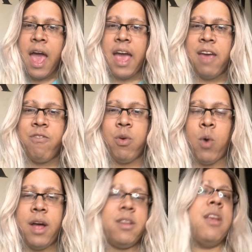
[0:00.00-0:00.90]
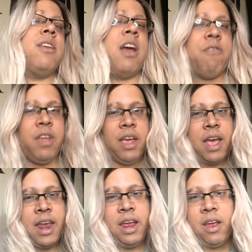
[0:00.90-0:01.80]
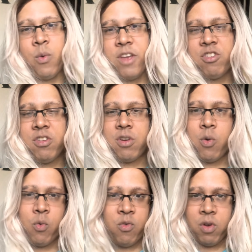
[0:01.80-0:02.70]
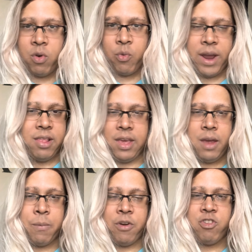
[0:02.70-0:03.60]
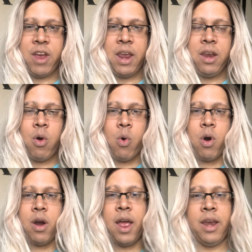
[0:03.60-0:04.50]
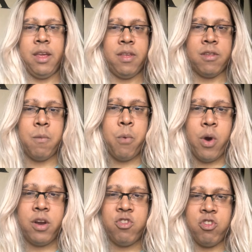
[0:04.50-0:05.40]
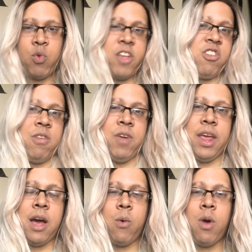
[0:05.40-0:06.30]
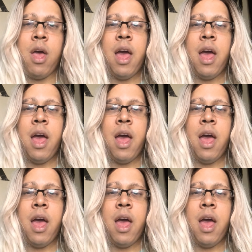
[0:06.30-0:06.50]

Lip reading: If you want, definitely any questions are greatly appreciated, or any support, just watching the video.